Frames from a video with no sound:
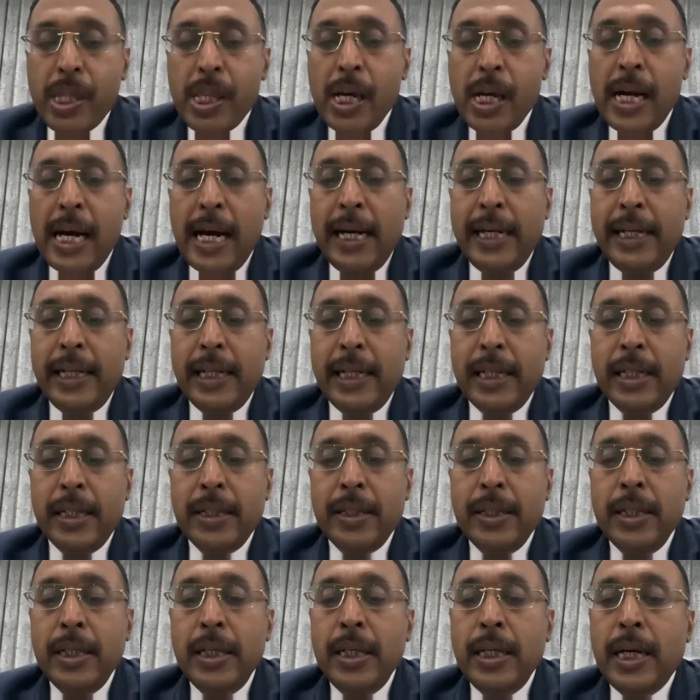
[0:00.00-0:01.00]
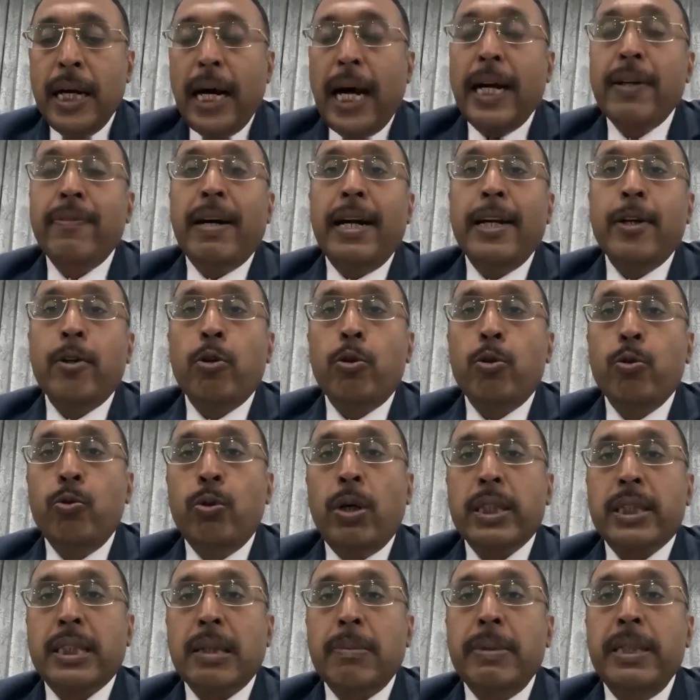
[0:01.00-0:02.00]
And I want to do
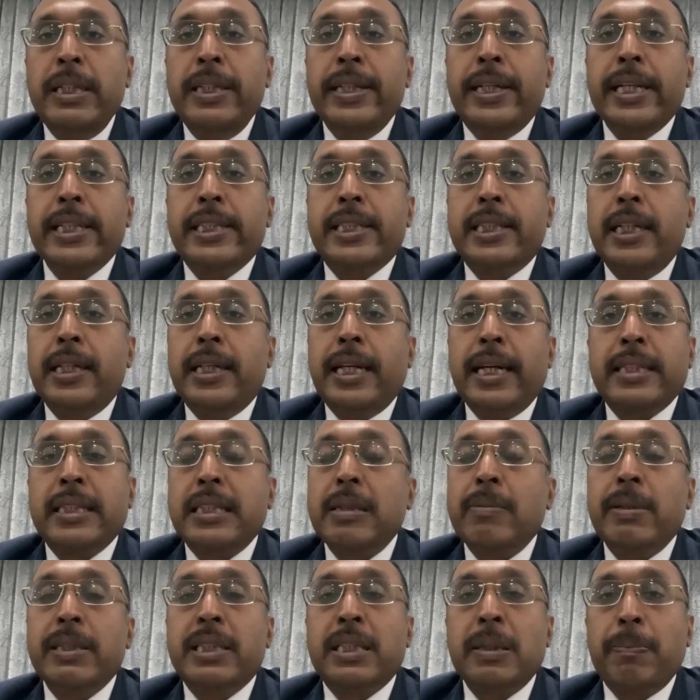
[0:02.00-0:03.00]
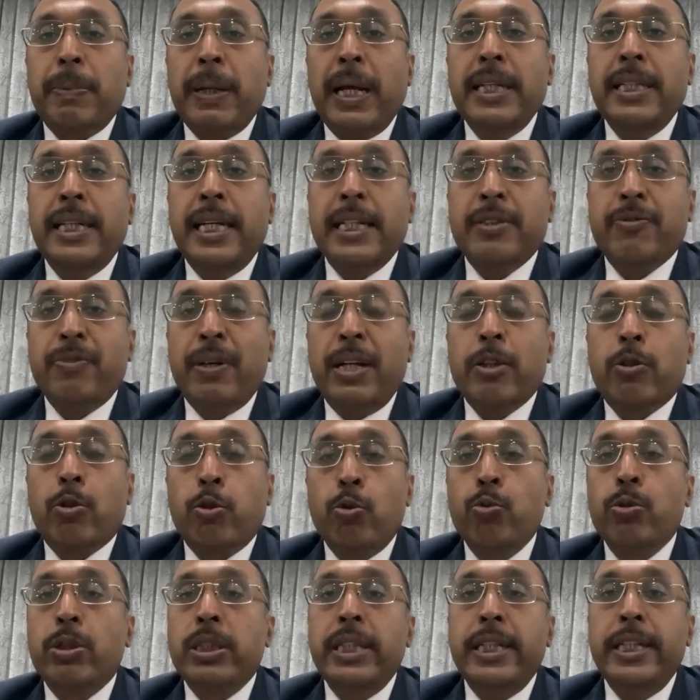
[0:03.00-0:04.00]
some interstate taxable supply as well
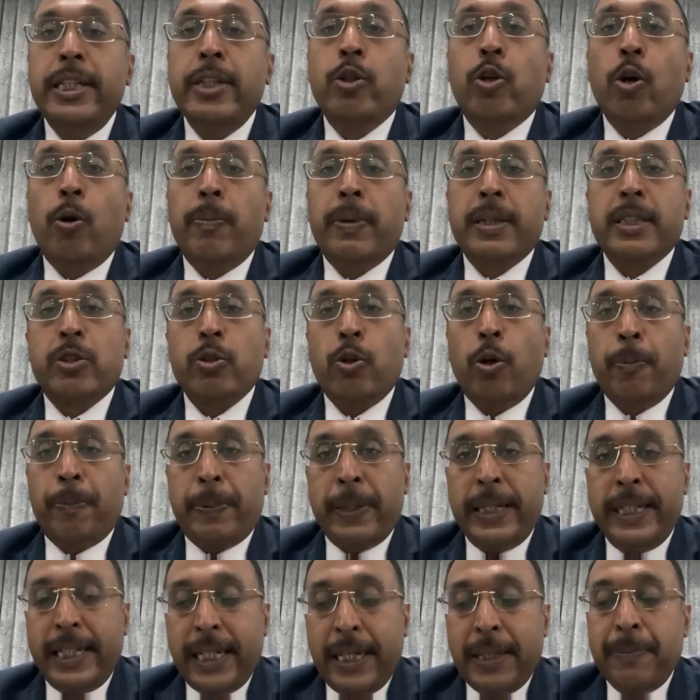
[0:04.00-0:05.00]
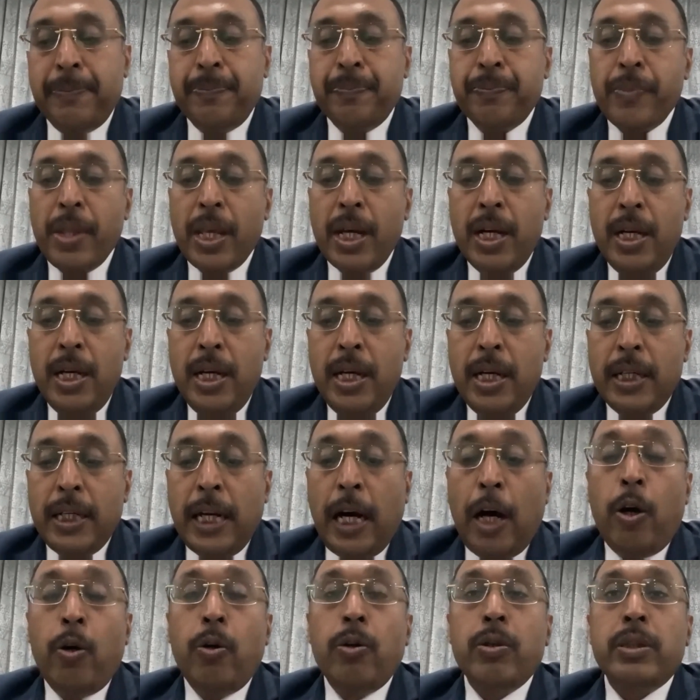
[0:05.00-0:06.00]
through the e-commerce operator.
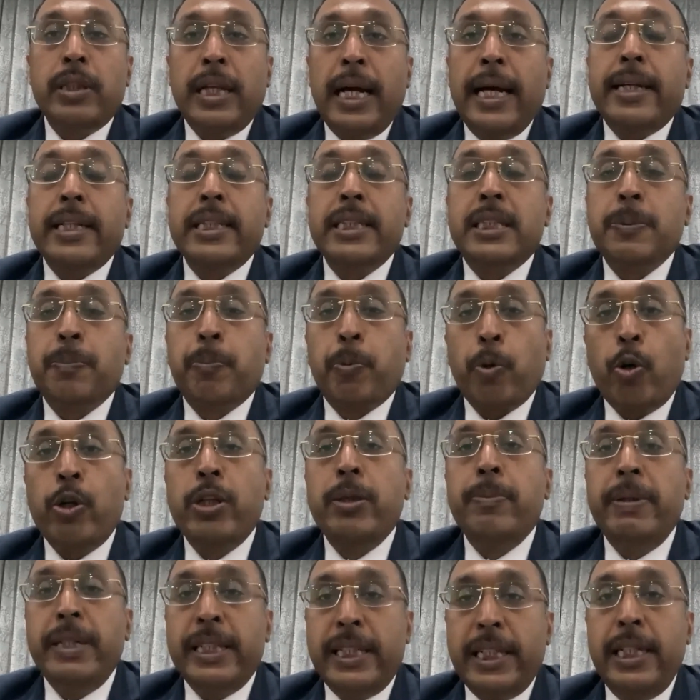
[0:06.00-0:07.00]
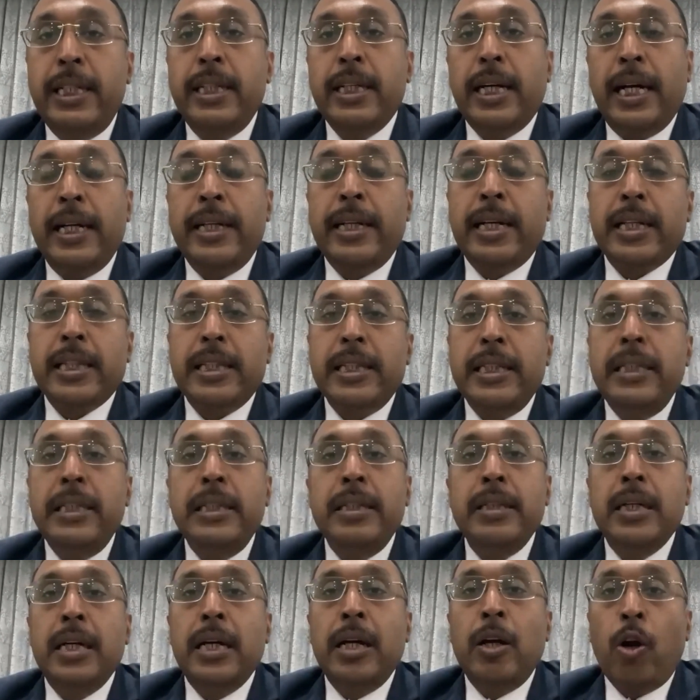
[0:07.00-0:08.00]
Now that is prohibited under
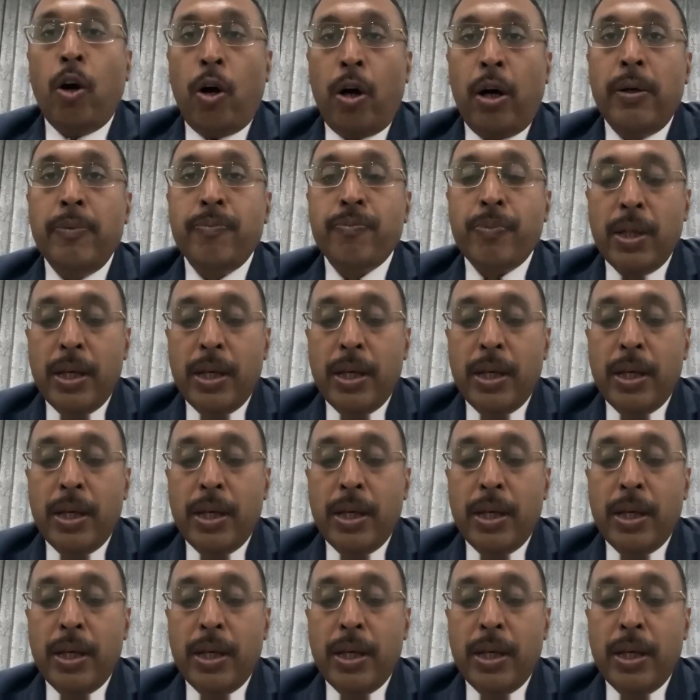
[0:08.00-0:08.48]
the law,